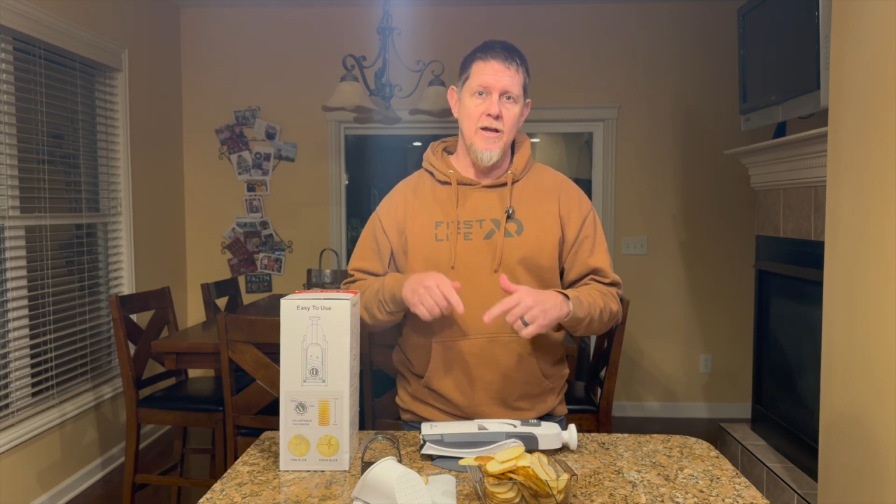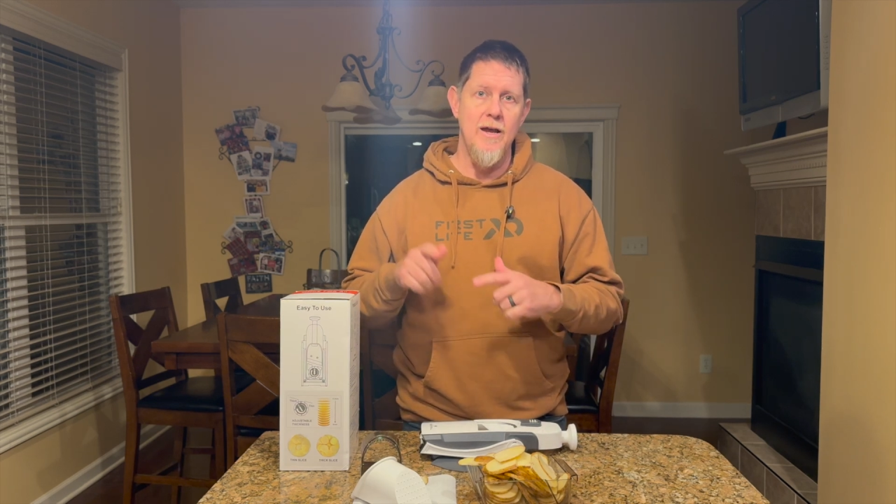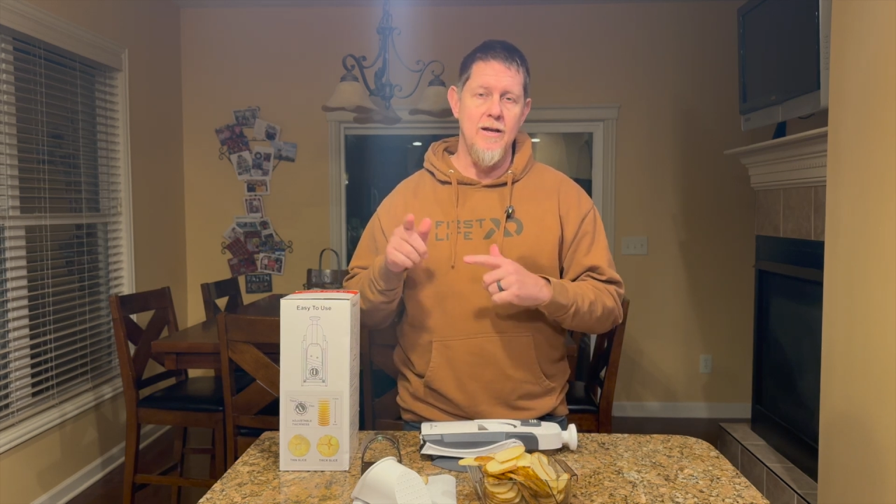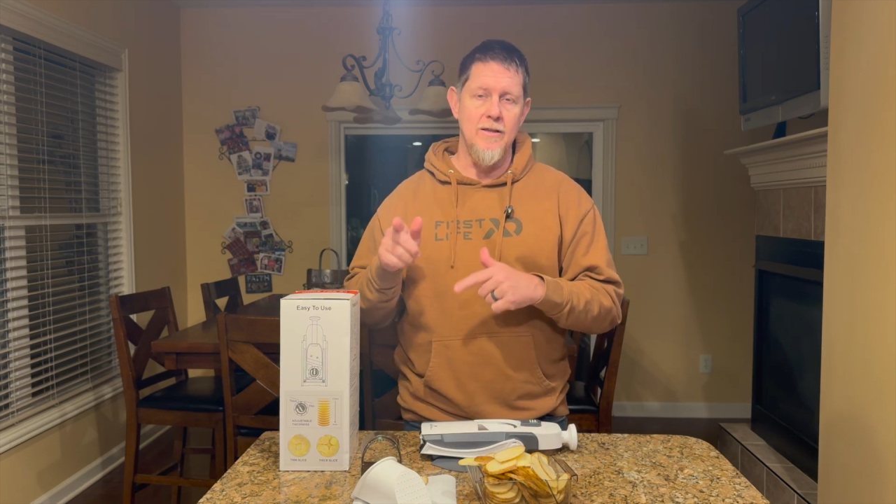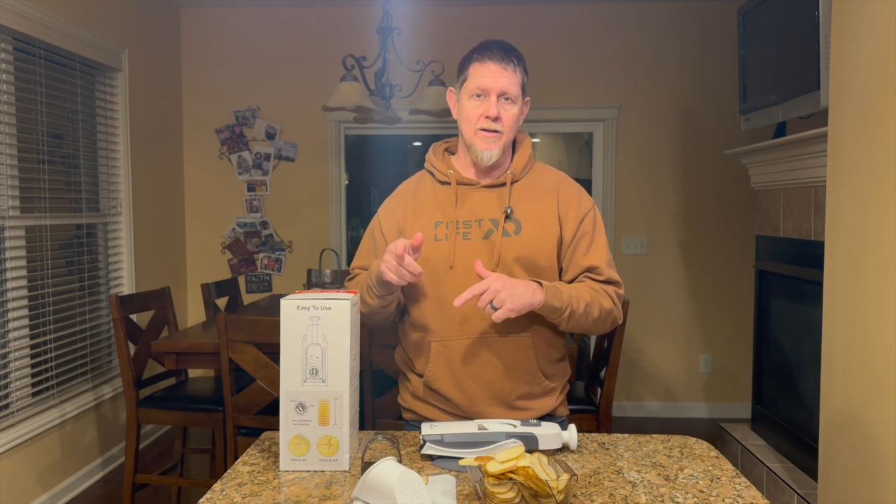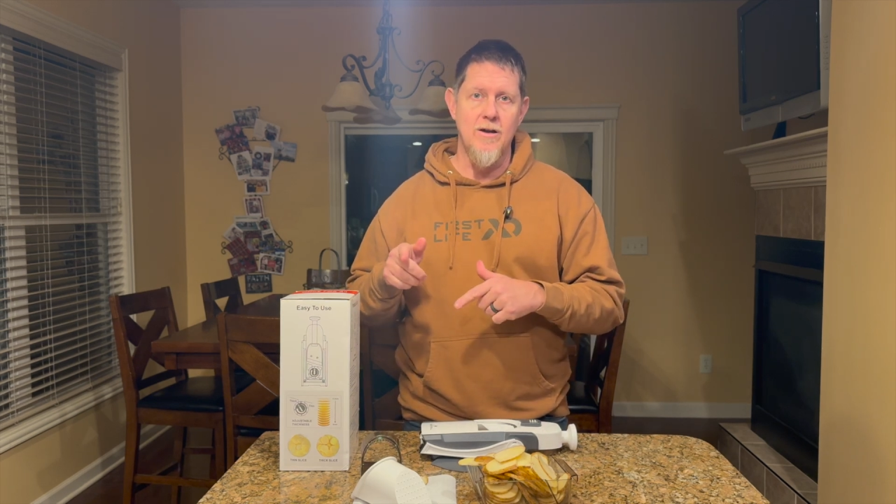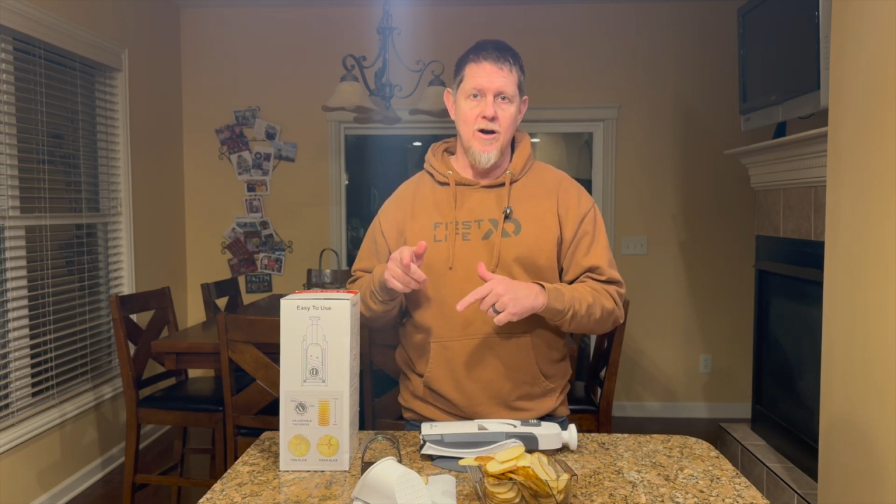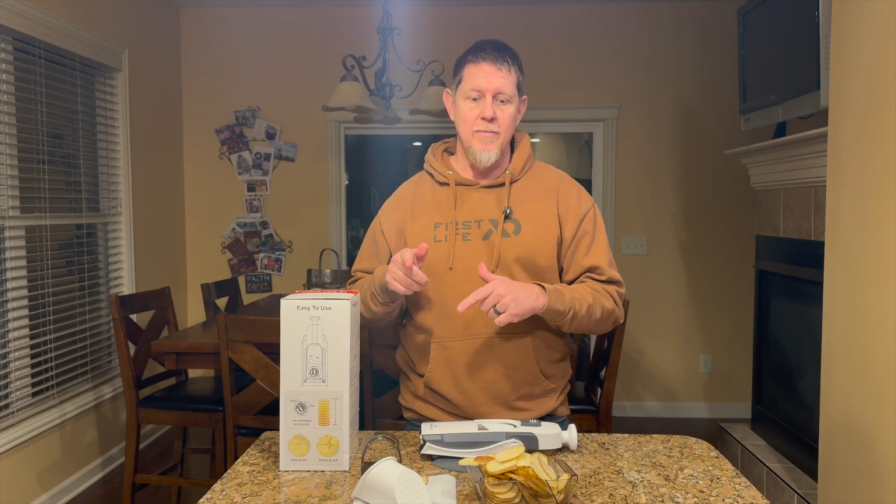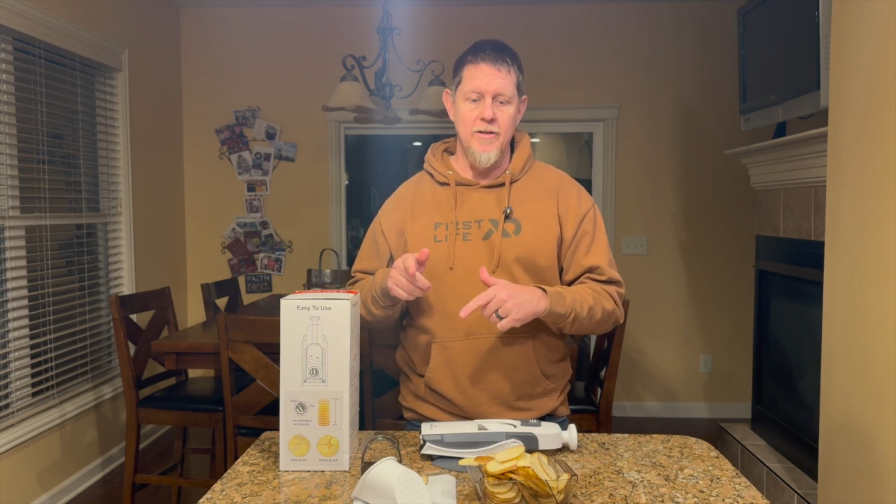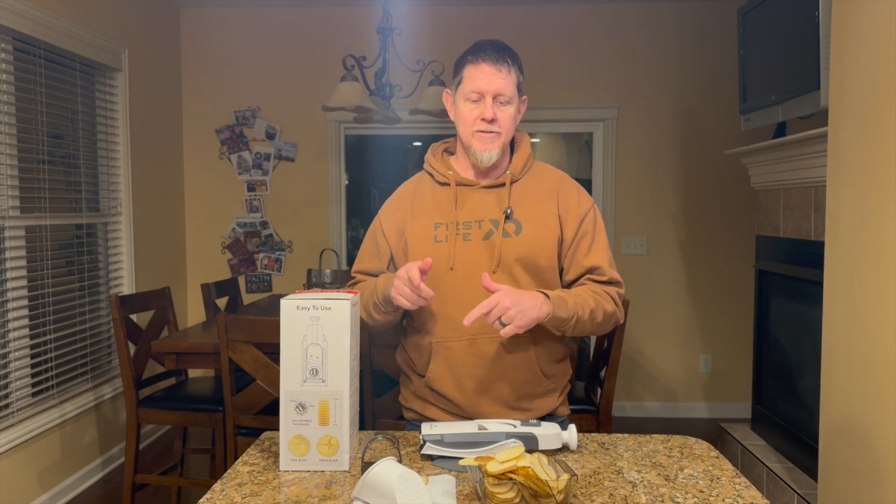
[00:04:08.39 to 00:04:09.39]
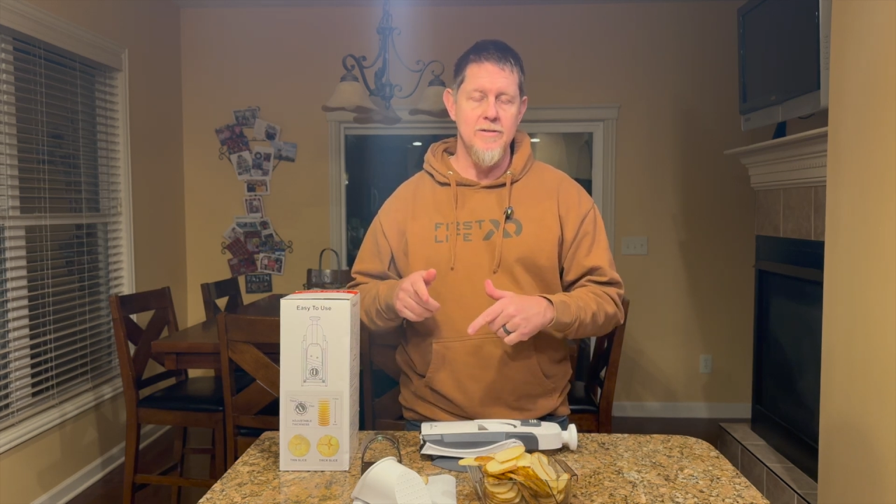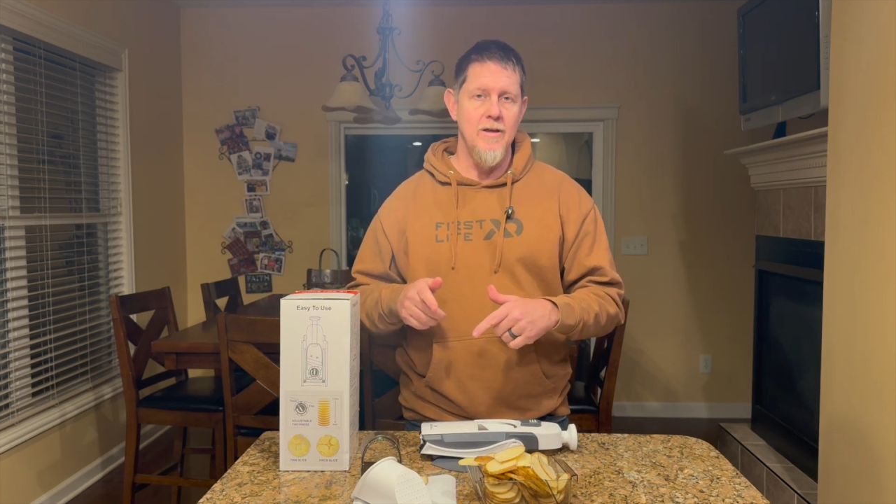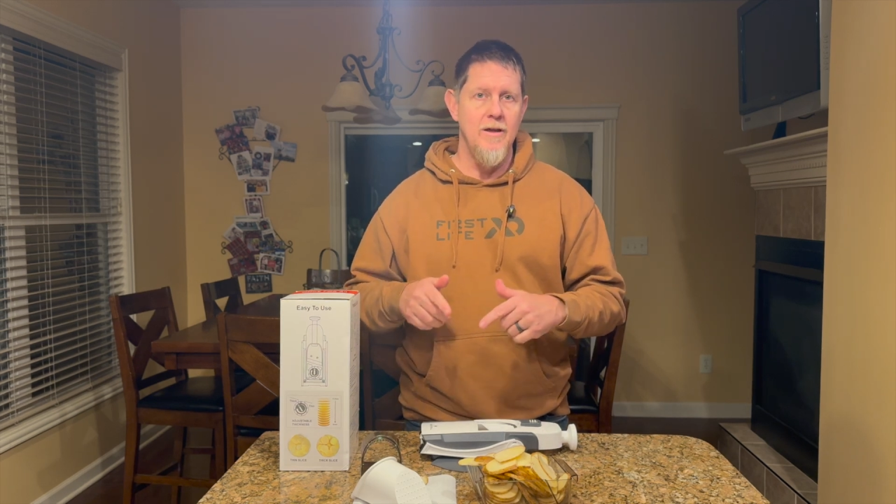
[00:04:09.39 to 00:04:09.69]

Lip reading: and in the comments.